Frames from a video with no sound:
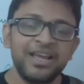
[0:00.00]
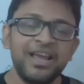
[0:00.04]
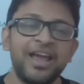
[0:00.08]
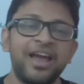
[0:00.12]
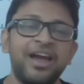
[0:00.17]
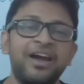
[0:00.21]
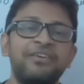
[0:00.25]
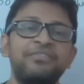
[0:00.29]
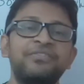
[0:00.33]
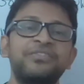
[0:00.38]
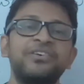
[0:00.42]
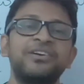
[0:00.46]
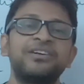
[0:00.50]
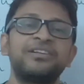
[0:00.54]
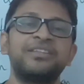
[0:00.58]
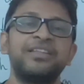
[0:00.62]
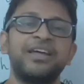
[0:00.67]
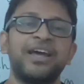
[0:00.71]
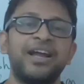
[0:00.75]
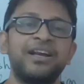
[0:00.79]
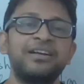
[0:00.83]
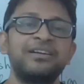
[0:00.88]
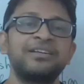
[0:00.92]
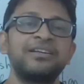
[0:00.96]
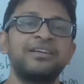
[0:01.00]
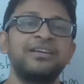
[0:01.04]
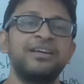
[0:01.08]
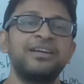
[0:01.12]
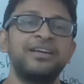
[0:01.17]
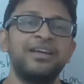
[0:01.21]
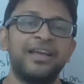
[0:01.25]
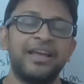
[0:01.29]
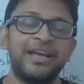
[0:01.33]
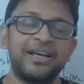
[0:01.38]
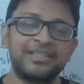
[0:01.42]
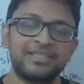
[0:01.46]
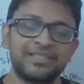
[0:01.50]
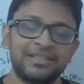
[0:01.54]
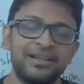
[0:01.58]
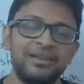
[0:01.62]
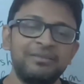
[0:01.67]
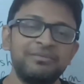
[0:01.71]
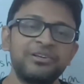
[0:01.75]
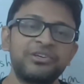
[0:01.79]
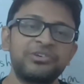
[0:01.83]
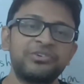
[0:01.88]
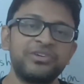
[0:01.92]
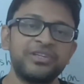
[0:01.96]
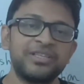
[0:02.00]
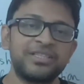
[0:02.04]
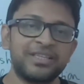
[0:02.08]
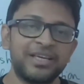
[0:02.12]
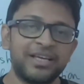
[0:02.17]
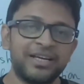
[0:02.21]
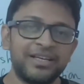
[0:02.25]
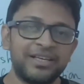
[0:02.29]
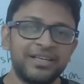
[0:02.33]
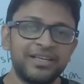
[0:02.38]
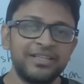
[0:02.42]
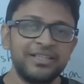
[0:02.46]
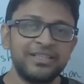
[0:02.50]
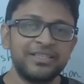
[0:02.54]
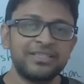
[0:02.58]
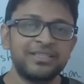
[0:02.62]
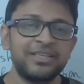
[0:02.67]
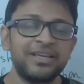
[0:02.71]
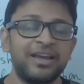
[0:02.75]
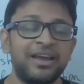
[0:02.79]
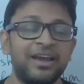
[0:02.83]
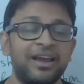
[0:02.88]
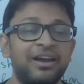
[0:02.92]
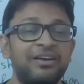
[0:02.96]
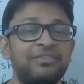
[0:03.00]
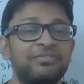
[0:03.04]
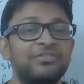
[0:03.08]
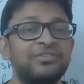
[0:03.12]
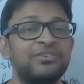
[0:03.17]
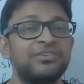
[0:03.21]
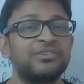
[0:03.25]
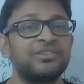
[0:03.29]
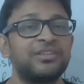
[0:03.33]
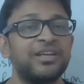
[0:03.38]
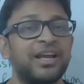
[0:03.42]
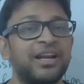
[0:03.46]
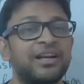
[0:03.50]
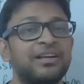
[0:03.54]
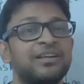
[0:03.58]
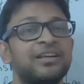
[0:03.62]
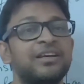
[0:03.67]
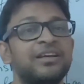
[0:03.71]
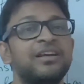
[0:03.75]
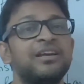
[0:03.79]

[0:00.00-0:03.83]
after that exclamatory sentence, after that